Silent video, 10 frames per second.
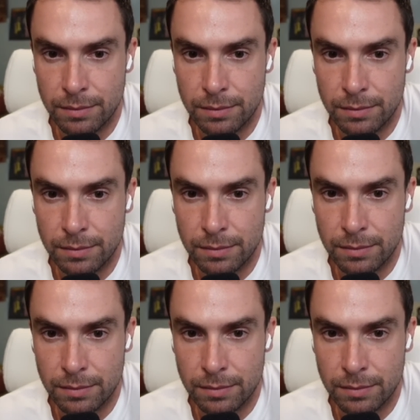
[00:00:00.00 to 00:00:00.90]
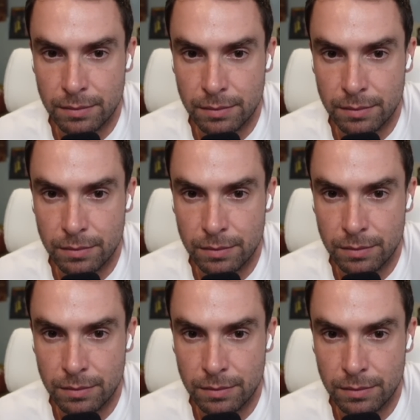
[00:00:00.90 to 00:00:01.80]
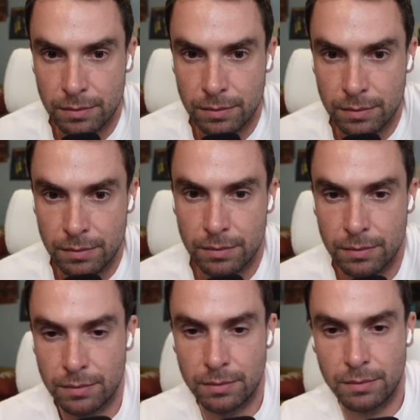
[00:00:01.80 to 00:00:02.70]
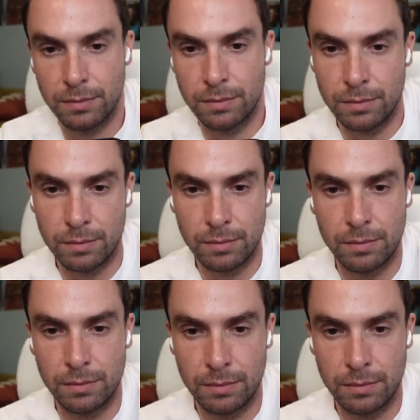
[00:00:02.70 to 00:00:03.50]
(silent)